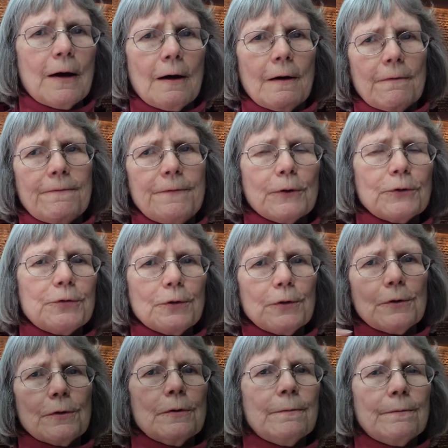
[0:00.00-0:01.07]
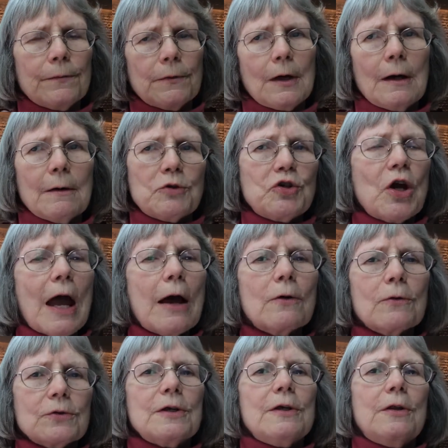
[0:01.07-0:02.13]
filter
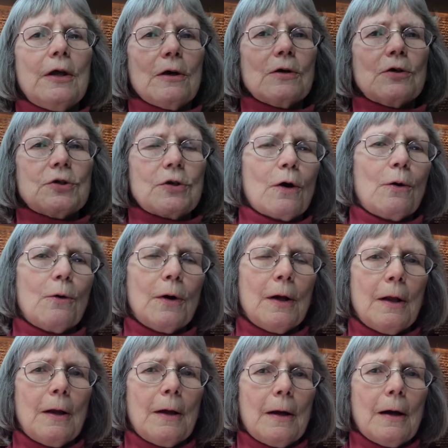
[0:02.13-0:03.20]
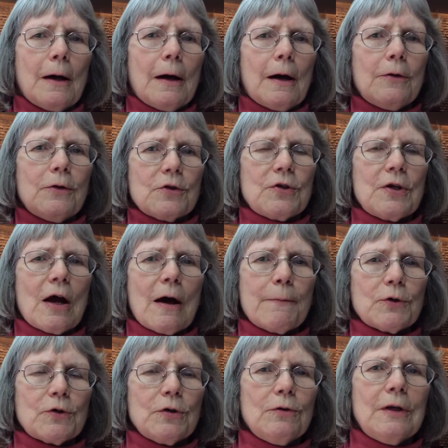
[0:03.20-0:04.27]
channels in there, so there's the
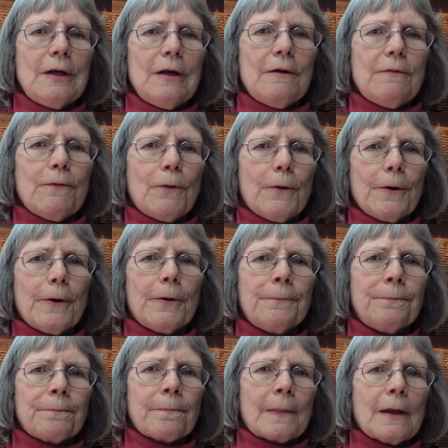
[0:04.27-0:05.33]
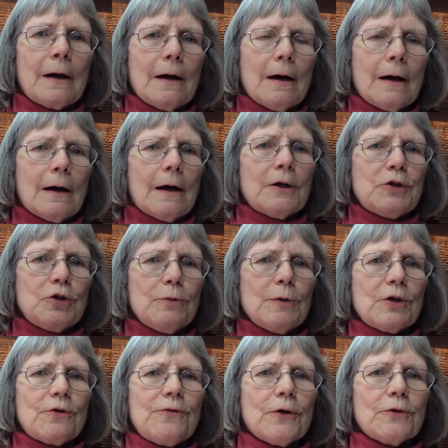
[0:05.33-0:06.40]
opportunity for a
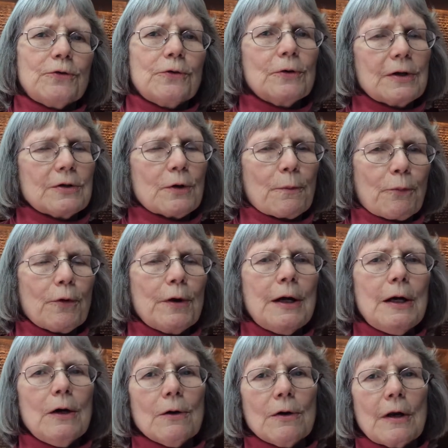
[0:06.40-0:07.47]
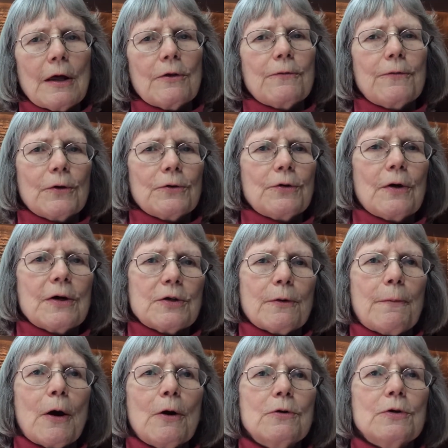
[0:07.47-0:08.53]
2-inch filter as a pre or another filter as a
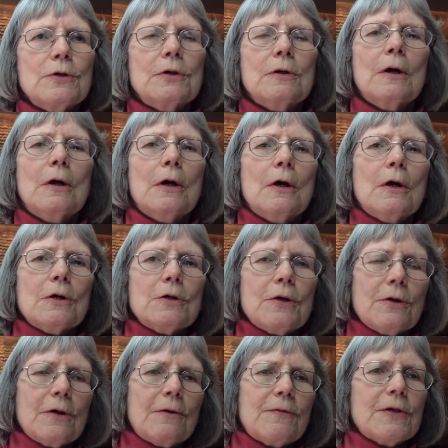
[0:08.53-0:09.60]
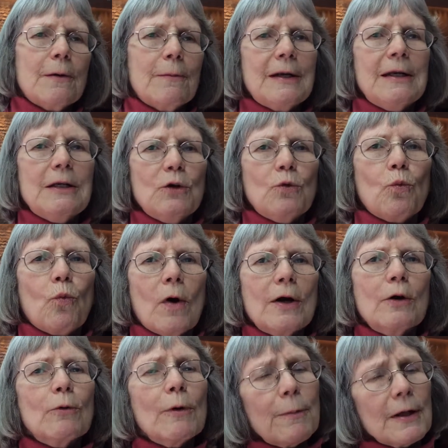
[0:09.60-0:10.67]
post, so that if somebody didn't
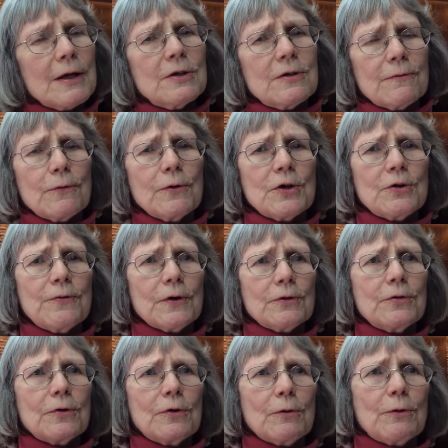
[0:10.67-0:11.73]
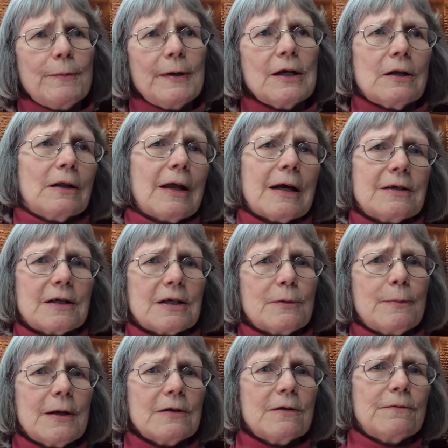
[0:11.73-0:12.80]
want to replace the 4-inch filter, there would be a less
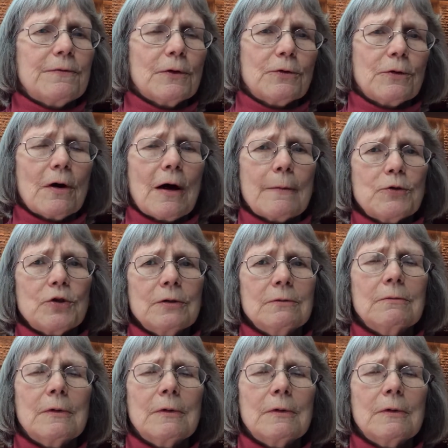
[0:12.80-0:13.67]
expensive filter option.